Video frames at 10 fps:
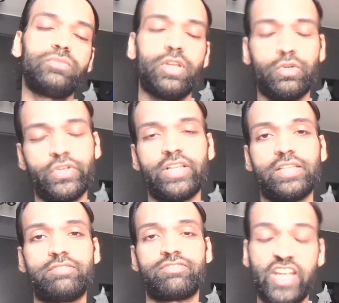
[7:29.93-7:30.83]
really
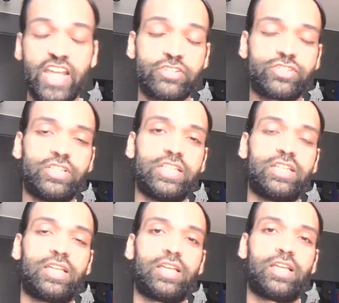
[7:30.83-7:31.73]
financially
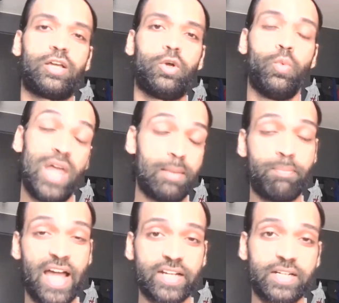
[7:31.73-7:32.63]
well
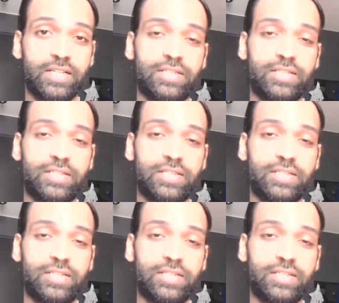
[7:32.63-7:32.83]
backed,